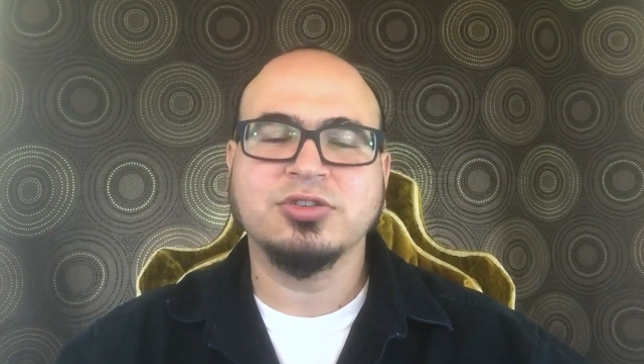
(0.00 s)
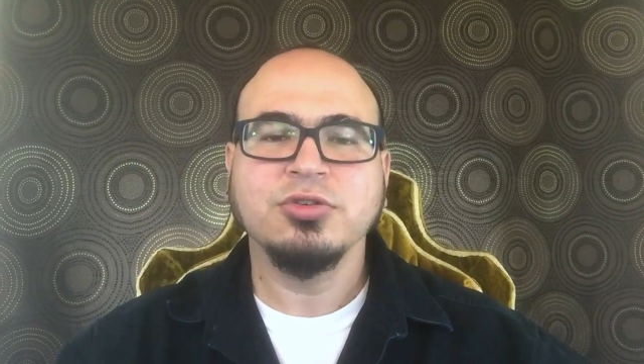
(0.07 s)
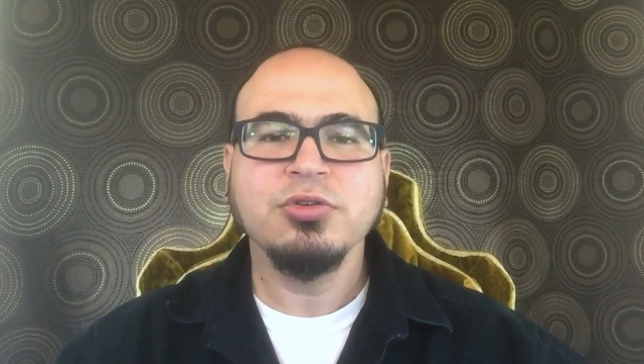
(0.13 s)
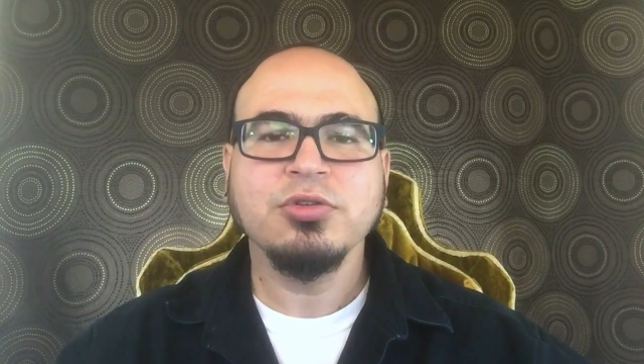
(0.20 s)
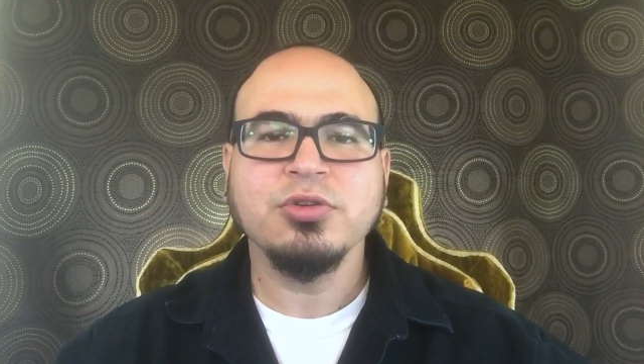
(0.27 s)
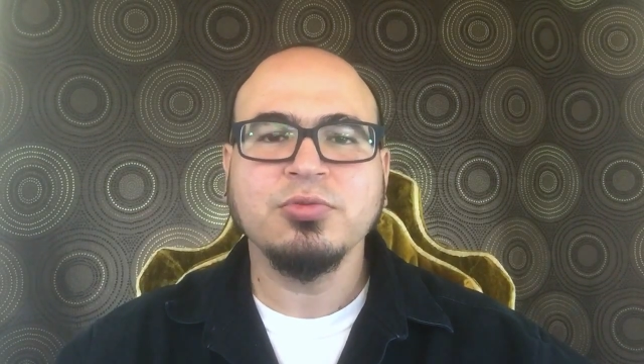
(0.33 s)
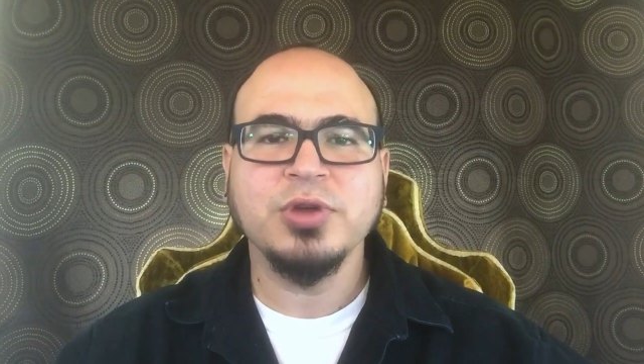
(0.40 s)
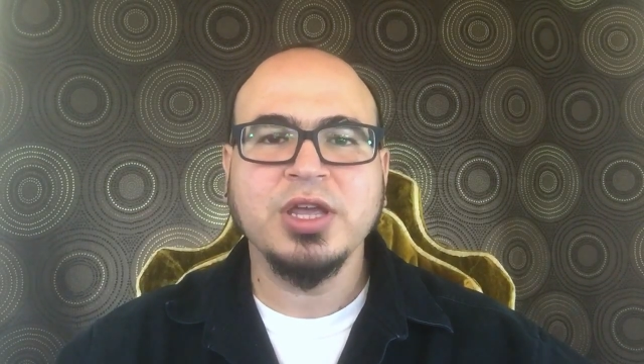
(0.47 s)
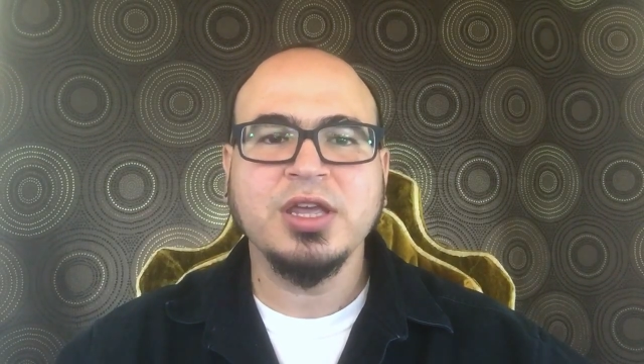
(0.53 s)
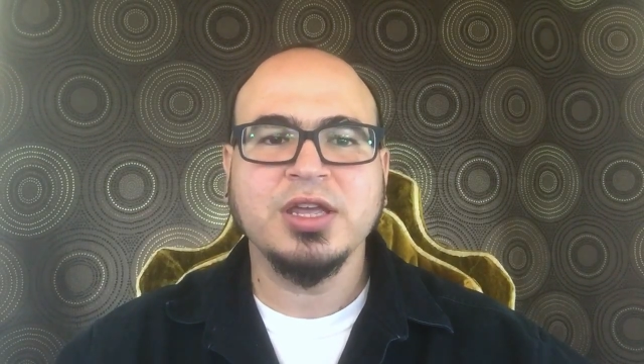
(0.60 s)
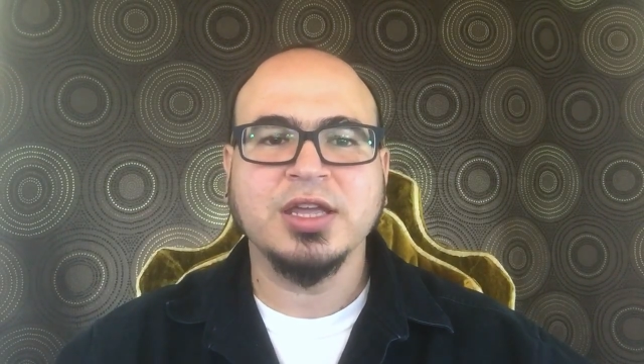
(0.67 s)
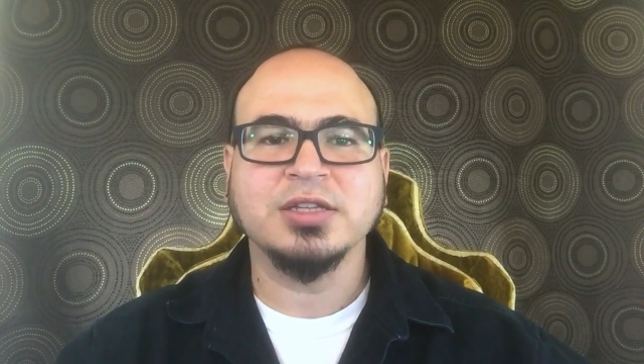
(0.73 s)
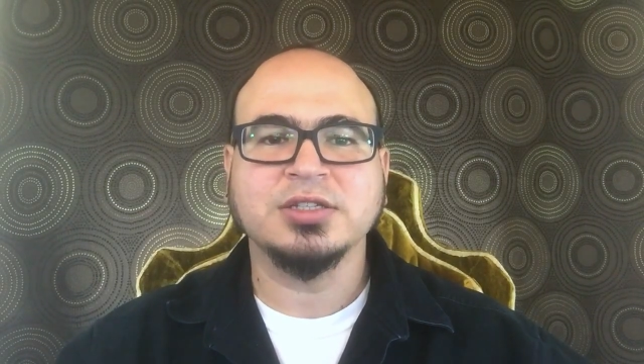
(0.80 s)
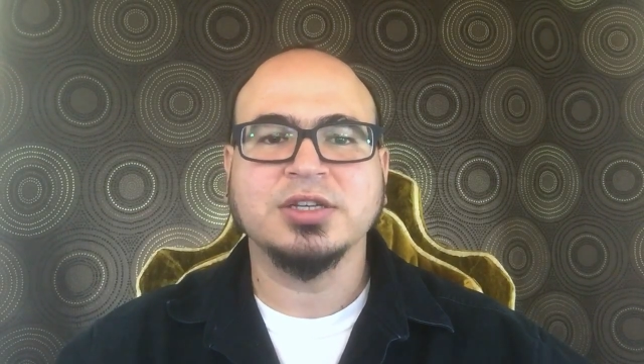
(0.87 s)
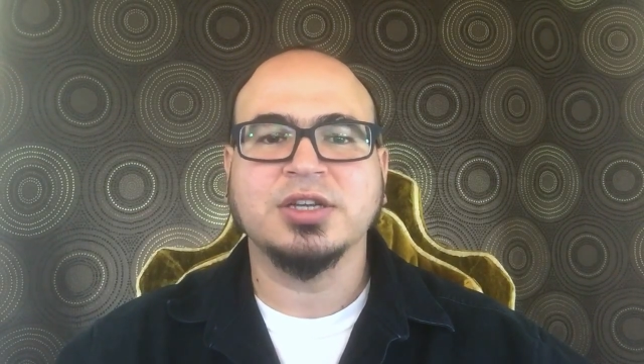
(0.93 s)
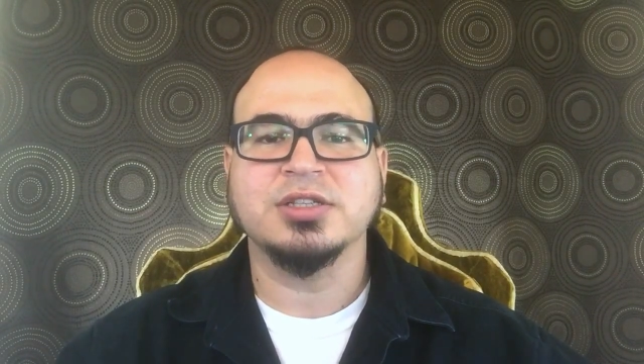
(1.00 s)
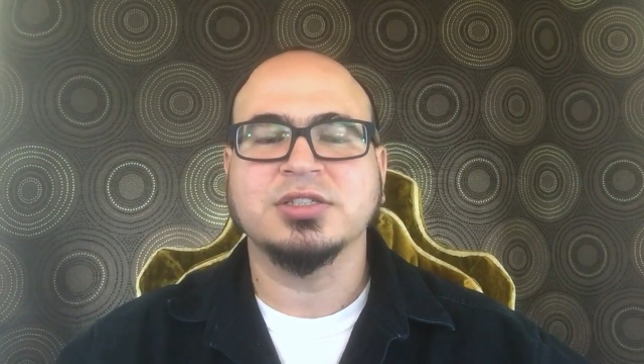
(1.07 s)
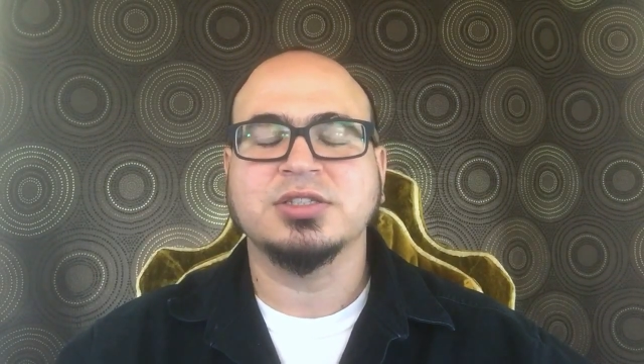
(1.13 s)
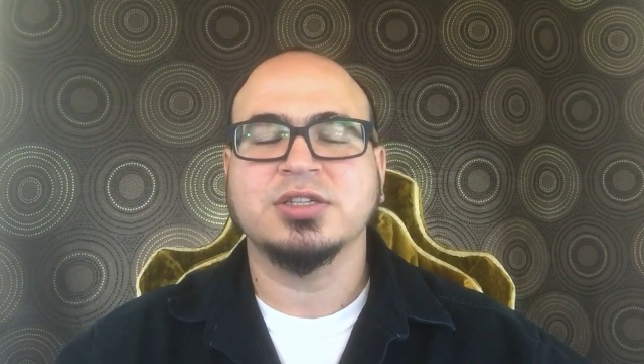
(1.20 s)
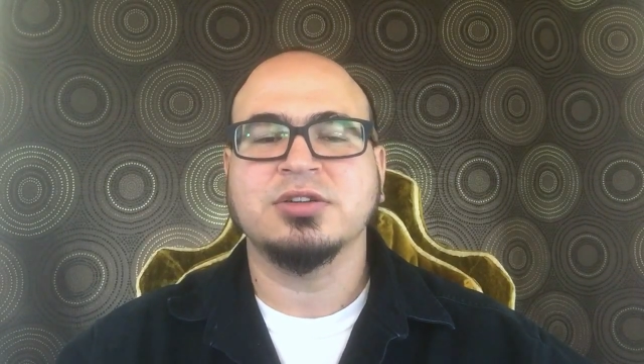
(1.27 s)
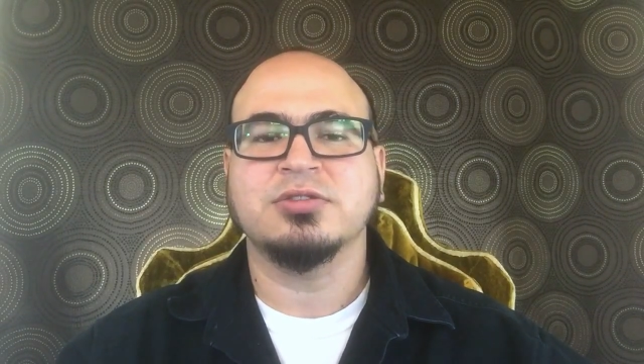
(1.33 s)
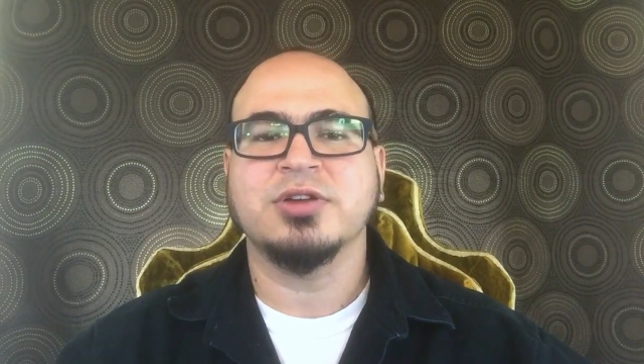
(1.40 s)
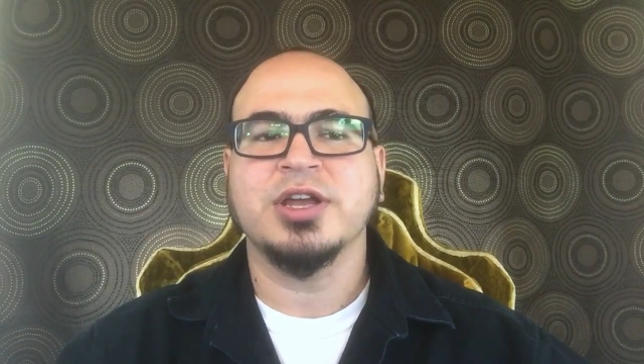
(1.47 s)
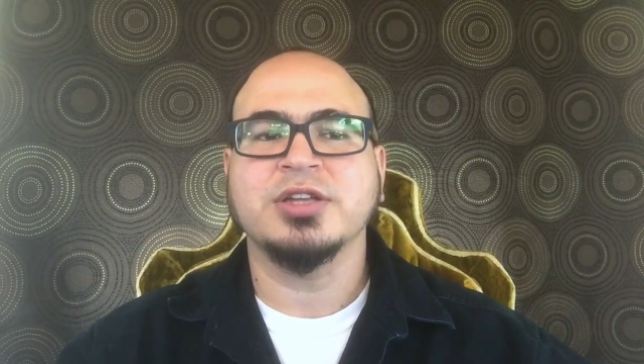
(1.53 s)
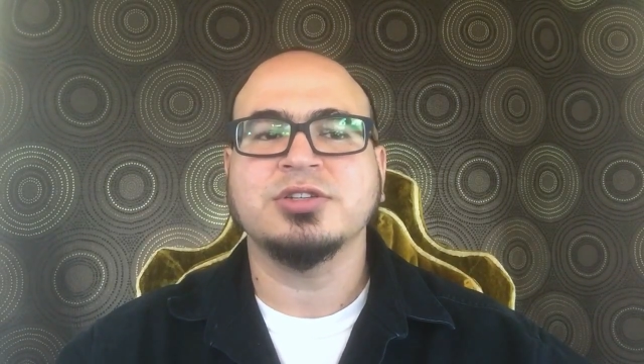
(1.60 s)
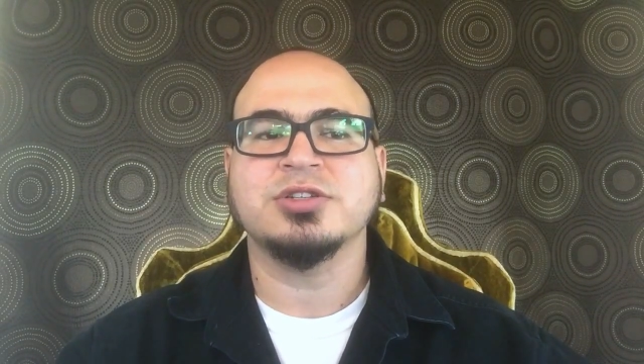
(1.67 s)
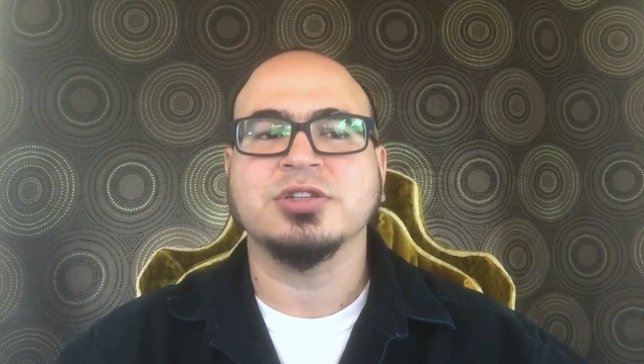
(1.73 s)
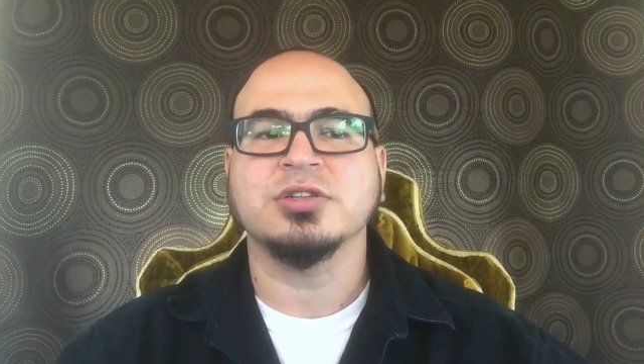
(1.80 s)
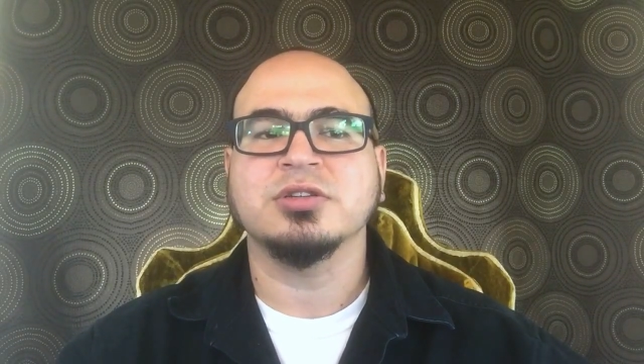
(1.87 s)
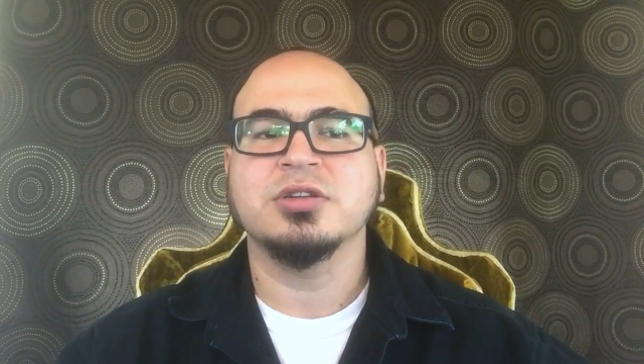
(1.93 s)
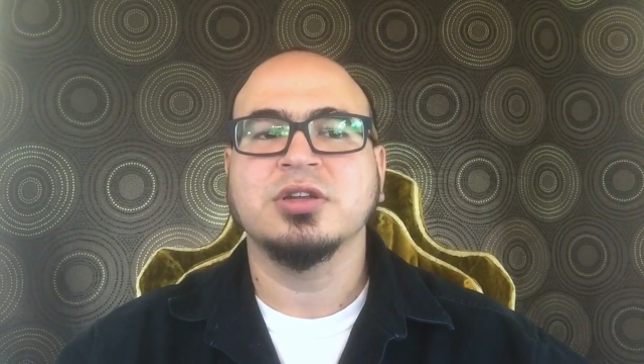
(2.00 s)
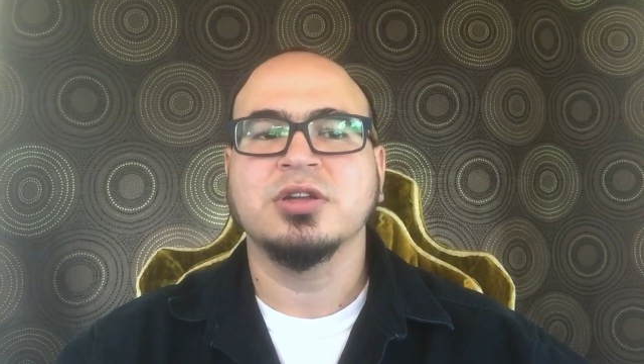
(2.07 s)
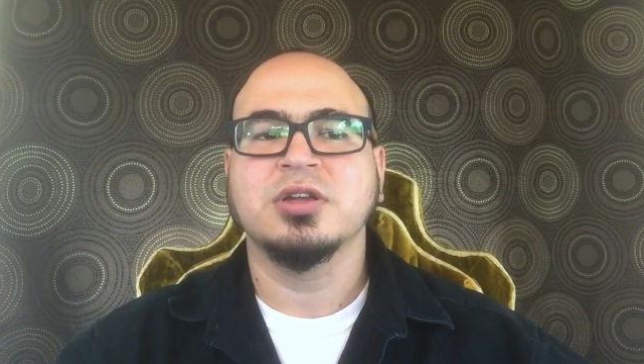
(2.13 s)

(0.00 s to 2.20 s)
through the week into consideration.